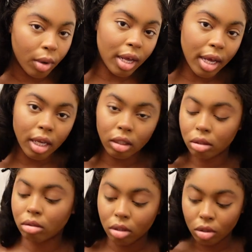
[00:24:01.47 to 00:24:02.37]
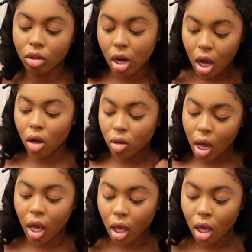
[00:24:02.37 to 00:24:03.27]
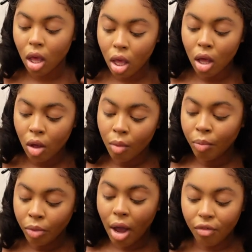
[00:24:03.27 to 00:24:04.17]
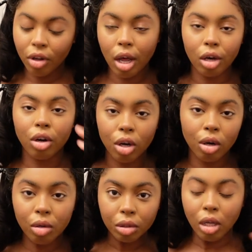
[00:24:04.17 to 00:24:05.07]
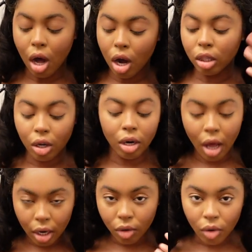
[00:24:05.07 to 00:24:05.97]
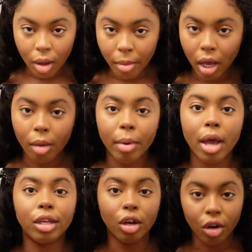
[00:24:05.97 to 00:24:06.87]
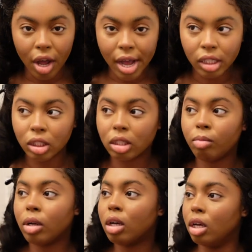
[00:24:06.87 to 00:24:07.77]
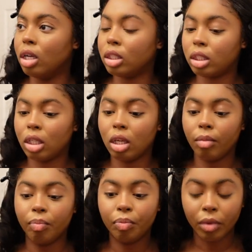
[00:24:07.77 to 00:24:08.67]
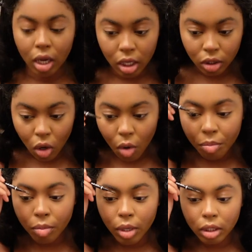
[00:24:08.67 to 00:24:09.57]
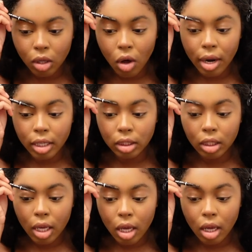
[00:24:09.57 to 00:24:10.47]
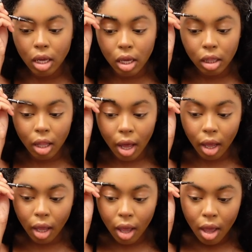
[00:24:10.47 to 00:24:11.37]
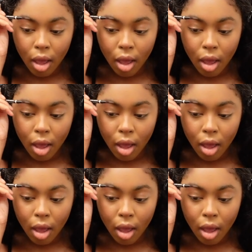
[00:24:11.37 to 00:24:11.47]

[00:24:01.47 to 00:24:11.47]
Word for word: ways, and, you know, like, I feel like girls are learning how to do their makeup at younger ages because it's all it's all they see and like